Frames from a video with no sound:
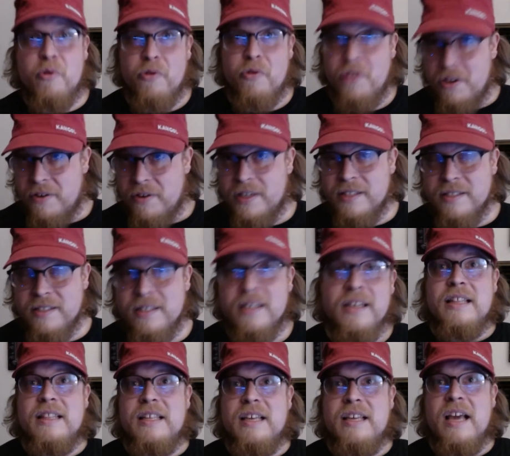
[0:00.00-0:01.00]
theories,
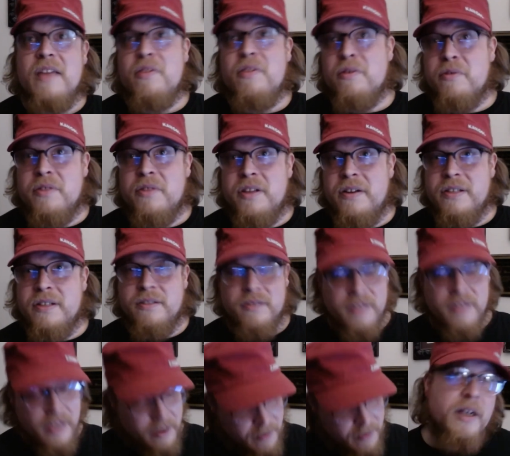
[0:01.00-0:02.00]
the ethical theories are
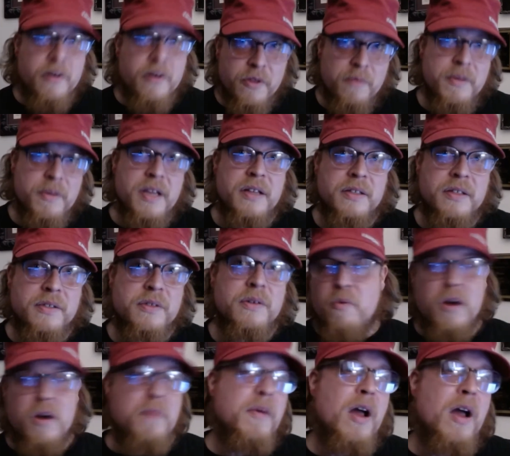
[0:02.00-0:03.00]
saying, here are the means
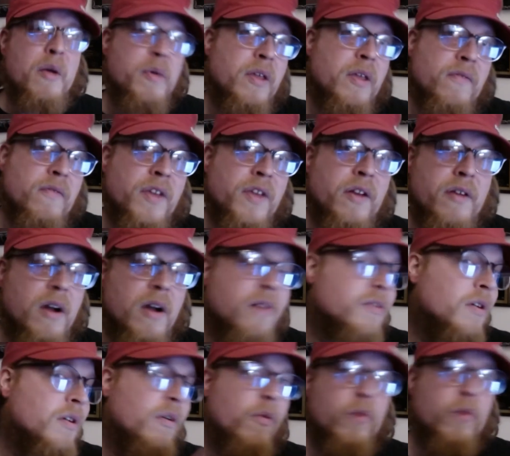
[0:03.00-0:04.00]
whereby we can figure
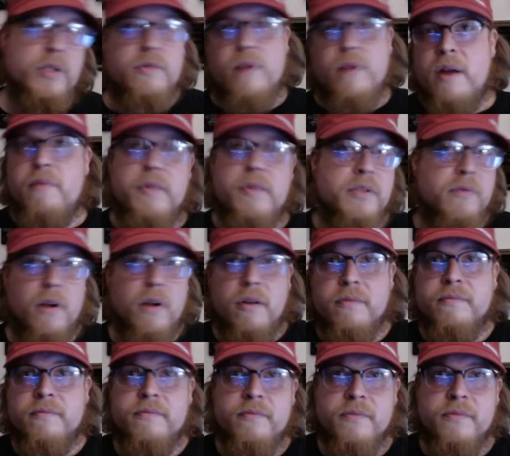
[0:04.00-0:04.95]
out what's right and what's wrong.